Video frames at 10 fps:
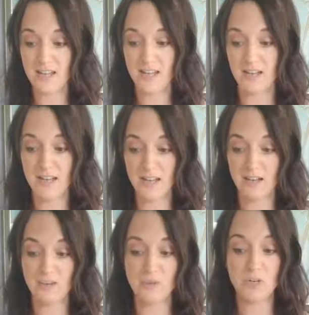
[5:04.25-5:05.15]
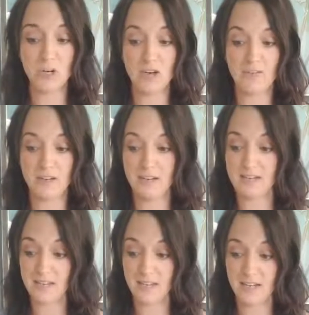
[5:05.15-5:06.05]
and it can include coughing,
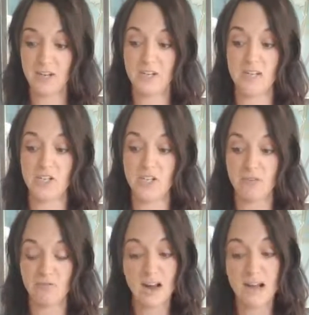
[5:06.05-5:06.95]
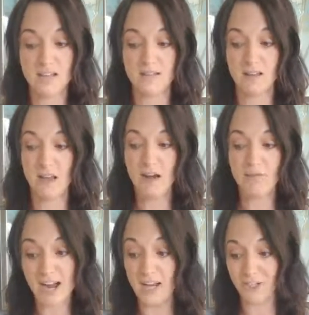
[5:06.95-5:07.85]
skin irritation,
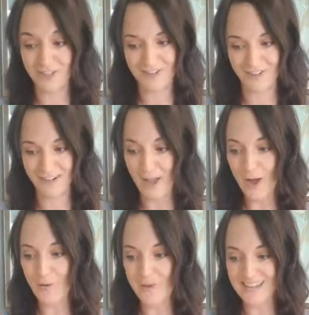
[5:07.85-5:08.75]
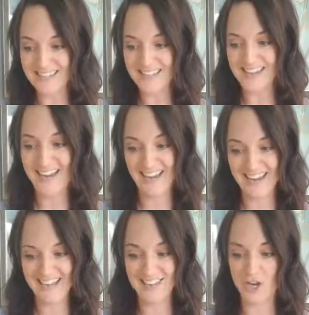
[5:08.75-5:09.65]
rash, wheezing,
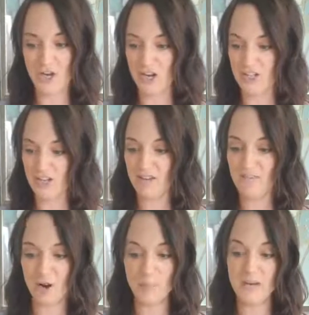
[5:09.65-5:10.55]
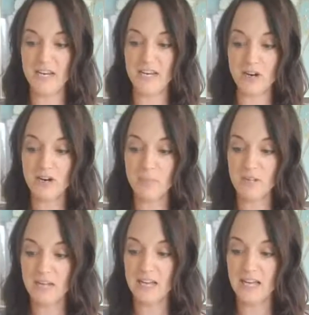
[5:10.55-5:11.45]
headaches, nausea, vomiting,
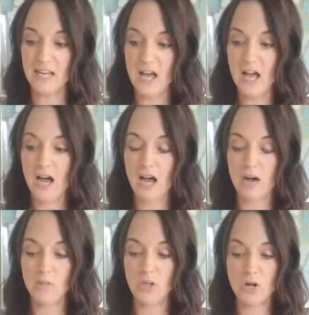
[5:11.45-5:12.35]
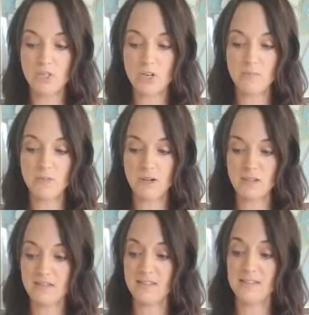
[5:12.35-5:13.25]
irritability. Long-term
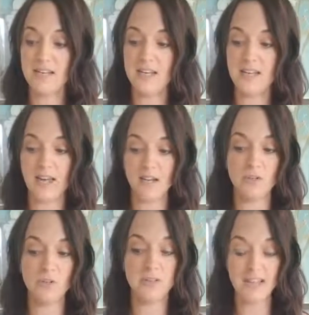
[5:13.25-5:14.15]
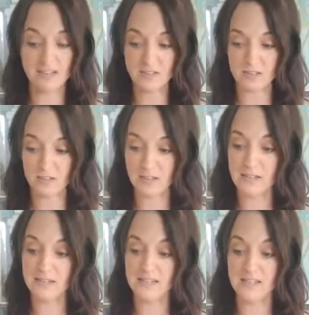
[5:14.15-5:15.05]
toxicity can include cancer,
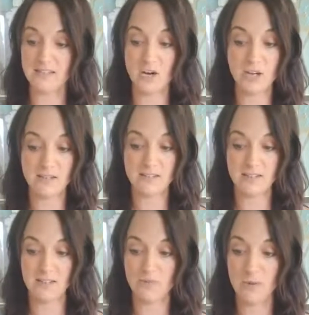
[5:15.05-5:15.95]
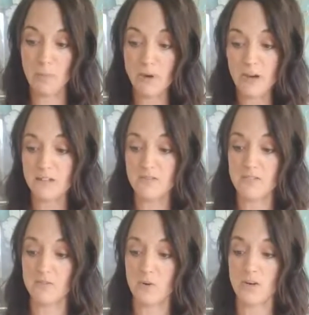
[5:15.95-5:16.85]
lung disease, heart disease, reproductive
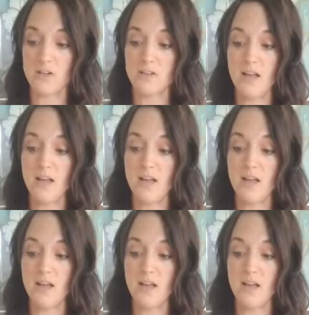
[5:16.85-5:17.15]
disorders.